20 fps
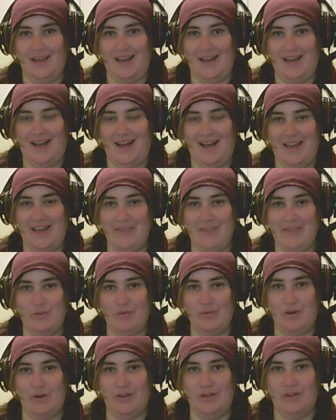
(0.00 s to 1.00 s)
Hi
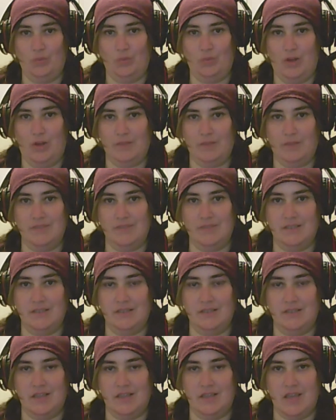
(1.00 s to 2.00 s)
everyone, welcome to
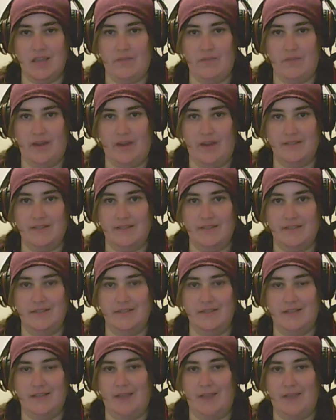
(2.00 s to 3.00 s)
Geeky
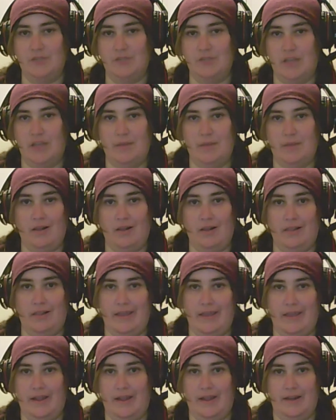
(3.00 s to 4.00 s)
Vices. I'm J-Belle,
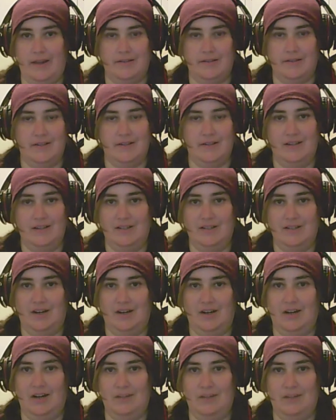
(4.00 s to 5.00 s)
and
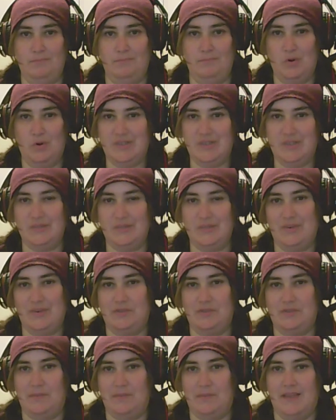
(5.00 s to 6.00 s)
on a mostly
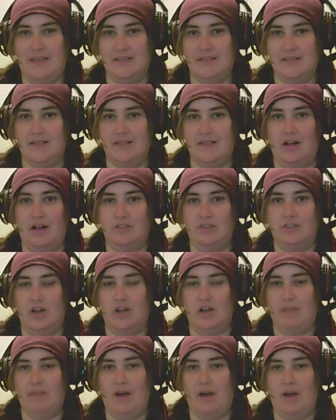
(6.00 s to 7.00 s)
weekly basis I'll
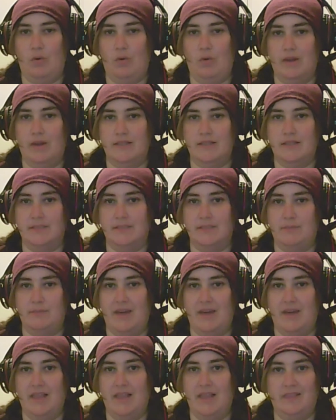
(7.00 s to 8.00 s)
talk about what some of
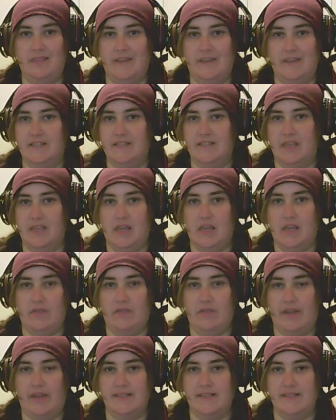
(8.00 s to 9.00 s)
my latest Geeky
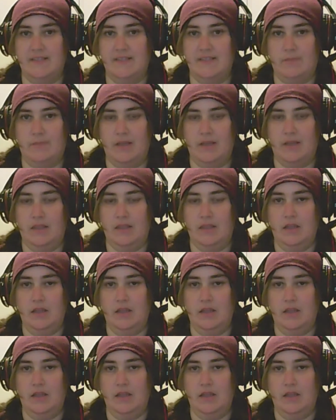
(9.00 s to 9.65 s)
Vices have been.